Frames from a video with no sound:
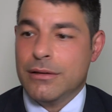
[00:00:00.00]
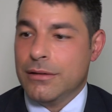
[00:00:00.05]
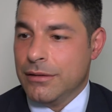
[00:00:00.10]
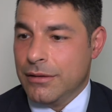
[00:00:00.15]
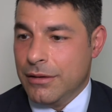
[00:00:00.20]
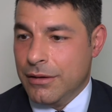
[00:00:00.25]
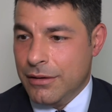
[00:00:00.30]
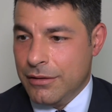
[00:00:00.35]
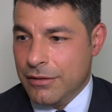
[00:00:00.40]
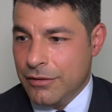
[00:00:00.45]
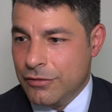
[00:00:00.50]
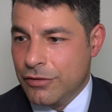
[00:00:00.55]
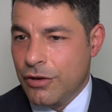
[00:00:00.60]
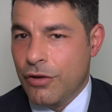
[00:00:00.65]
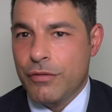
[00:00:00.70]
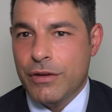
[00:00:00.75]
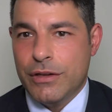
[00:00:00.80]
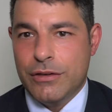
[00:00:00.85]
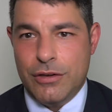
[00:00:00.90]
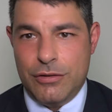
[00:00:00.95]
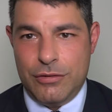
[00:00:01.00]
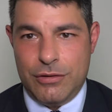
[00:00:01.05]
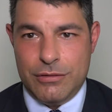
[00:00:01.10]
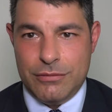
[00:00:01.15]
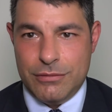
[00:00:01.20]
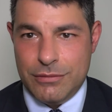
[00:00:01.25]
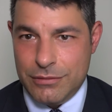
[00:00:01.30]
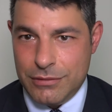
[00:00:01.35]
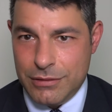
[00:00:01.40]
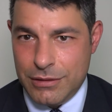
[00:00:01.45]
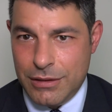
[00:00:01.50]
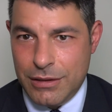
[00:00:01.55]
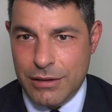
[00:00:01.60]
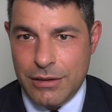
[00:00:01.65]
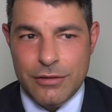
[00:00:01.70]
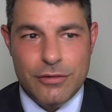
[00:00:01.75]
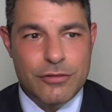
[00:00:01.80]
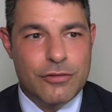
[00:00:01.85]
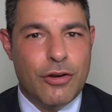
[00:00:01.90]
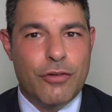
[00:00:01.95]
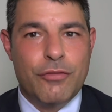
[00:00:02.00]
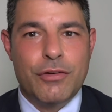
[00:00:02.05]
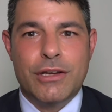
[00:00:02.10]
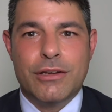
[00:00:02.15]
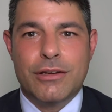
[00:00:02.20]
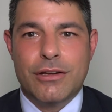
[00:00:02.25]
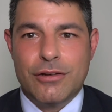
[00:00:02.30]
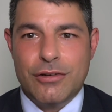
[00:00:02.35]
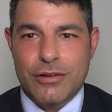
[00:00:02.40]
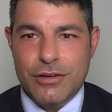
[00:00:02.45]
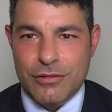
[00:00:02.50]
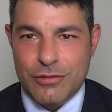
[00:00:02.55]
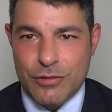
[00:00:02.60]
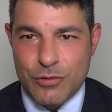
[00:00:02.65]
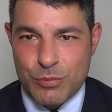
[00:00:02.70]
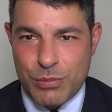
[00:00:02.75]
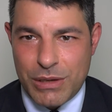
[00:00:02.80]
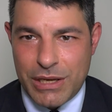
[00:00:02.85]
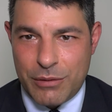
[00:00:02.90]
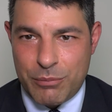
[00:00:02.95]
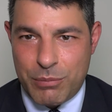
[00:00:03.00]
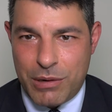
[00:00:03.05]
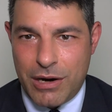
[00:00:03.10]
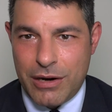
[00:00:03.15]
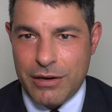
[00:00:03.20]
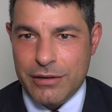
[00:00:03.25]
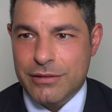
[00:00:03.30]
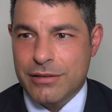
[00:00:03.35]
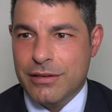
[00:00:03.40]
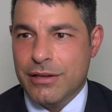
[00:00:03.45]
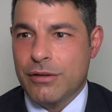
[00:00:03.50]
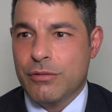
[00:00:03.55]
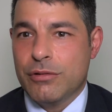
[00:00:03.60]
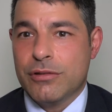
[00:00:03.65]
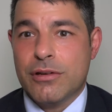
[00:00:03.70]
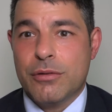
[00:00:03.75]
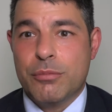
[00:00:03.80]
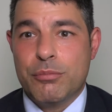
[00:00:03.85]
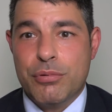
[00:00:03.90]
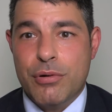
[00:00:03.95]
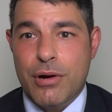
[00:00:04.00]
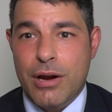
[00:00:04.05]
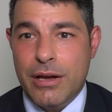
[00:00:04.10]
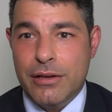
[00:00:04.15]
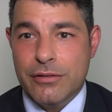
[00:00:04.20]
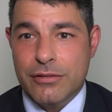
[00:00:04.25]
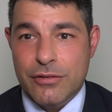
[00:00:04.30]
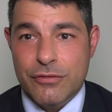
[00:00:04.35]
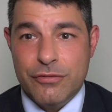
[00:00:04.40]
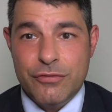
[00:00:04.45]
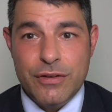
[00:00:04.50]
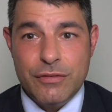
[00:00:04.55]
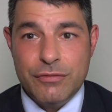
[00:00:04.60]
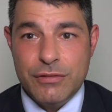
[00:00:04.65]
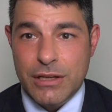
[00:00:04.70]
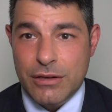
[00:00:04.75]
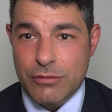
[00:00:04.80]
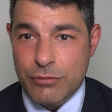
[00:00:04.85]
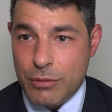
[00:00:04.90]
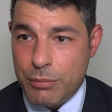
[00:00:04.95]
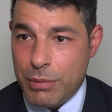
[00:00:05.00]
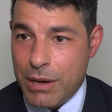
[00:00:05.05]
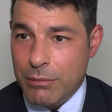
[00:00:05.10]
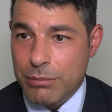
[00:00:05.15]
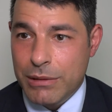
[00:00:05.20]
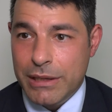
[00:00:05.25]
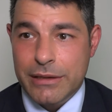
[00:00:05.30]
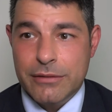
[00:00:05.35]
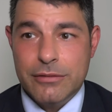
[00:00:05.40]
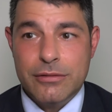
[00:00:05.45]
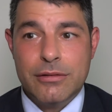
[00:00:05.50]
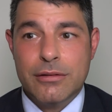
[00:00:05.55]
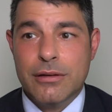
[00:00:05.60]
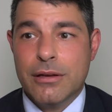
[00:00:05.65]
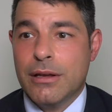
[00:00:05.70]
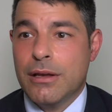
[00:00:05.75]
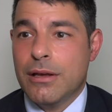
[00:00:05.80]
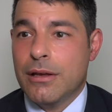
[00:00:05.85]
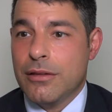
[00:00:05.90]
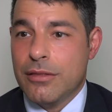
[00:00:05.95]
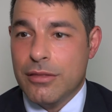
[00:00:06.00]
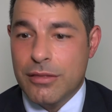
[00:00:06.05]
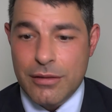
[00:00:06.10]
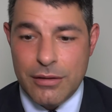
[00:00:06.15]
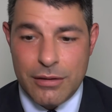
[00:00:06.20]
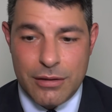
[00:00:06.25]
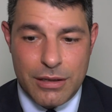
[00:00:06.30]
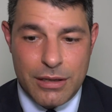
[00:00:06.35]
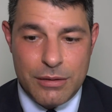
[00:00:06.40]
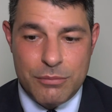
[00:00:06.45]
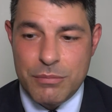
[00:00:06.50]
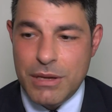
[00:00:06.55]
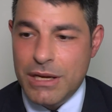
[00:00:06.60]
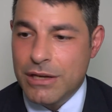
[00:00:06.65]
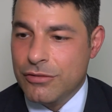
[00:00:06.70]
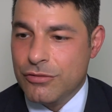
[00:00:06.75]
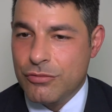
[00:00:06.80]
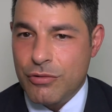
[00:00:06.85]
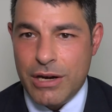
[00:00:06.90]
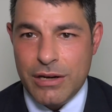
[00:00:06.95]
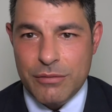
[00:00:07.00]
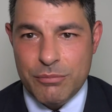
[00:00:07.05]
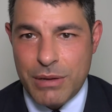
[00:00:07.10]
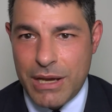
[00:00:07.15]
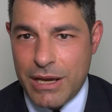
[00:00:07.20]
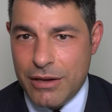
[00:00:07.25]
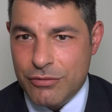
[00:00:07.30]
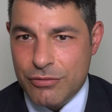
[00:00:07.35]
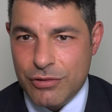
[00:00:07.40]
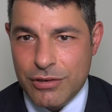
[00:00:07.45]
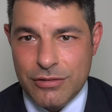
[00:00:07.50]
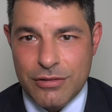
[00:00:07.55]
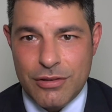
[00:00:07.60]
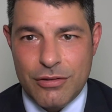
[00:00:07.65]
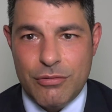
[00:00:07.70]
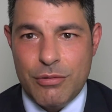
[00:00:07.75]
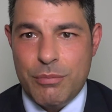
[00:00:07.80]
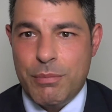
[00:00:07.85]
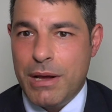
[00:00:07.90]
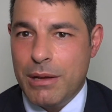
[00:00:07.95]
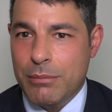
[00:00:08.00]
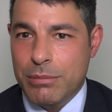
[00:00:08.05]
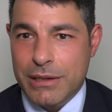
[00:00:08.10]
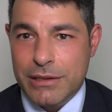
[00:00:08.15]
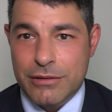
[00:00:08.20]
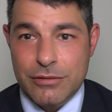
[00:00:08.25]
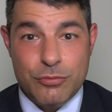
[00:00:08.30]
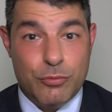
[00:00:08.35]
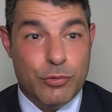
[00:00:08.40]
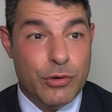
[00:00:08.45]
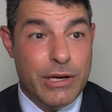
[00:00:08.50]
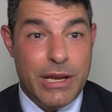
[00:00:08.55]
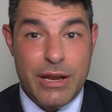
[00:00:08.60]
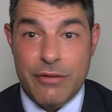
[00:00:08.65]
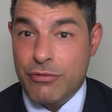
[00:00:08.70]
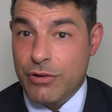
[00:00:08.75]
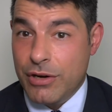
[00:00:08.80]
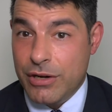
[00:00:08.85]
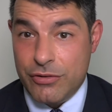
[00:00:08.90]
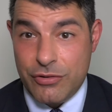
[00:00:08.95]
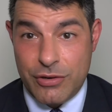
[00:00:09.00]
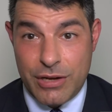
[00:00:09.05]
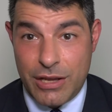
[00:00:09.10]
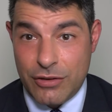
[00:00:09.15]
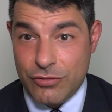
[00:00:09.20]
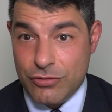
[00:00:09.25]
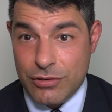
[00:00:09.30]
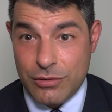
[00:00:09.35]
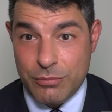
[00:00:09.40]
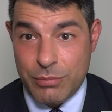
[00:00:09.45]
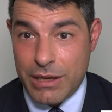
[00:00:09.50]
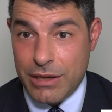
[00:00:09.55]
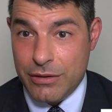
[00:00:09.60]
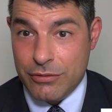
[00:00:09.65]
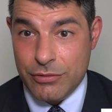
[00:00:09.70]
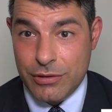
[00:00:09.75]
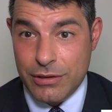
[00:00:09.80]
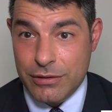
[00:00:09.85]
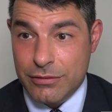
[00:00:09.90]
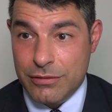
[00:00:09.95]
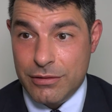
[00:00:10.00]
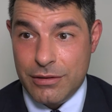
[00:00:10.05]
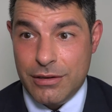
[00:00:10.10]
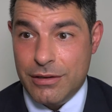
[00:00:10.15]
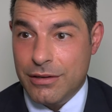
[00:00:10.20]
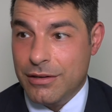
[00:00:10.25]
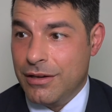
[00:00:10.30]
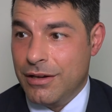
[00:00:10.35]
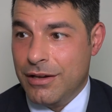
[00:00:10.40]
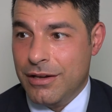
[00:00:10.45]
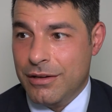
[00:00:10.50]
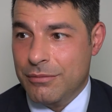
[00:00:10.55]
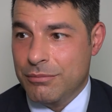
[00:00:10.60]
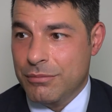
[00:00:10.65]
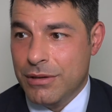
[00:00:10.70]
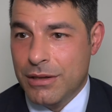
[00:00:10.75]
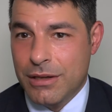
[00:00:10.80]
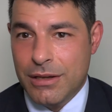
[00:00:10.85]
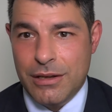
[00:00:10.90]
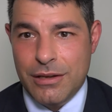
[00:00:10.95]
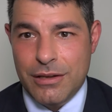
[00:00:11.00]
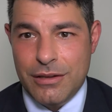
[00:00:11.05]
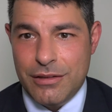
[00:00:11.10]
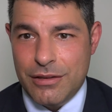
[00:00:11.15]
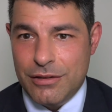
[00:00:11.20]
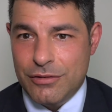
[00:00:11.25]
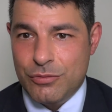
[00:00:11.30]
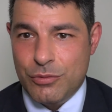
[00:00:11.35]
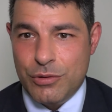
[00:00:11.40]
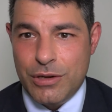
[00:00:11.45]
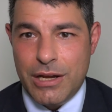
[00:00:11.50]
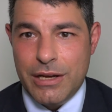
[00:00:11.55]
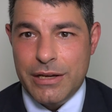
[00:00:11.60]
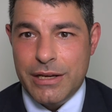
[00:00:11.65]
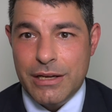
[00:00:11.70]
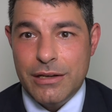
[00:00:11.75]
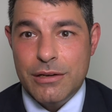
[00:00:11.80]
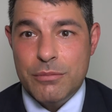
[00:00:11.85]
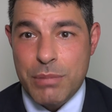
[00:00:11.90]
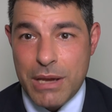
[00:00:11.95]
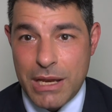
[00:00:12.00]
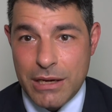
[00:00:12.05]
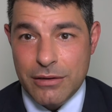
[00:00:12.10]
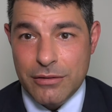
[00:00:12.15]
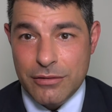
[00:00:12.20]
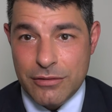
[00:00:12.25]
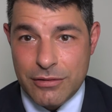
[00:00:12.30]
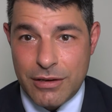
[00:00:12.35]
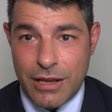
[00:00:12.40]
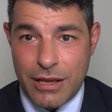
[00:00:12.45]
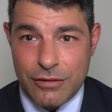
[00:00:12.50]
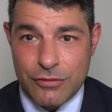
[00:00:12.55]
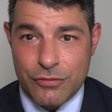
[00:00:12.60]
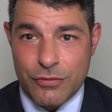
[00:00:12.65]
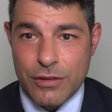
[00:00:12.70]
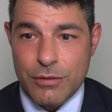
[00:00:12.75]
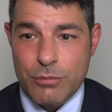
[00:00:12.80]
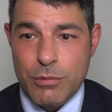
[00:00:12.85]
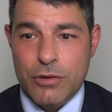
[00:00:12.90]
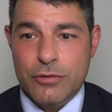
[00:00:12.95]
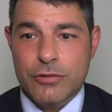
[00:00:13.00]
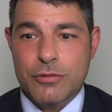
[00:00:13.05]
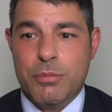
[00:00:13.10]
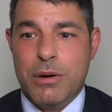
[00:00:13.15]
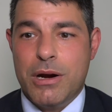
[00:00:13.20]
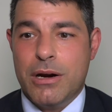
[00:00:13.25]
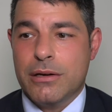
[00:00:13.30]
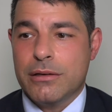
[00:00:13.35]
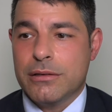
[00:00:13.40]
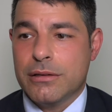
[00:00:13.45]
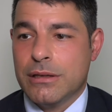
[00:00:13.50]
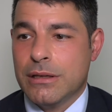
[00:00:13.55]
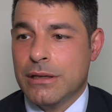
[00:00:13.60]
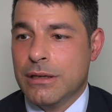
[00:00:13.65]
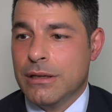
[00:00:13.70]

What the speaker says: The Soviet Union split apart. It was comprised of 15 republics. The administrative boundaries of the republics were never international boundaries. These were not independent states for the most part.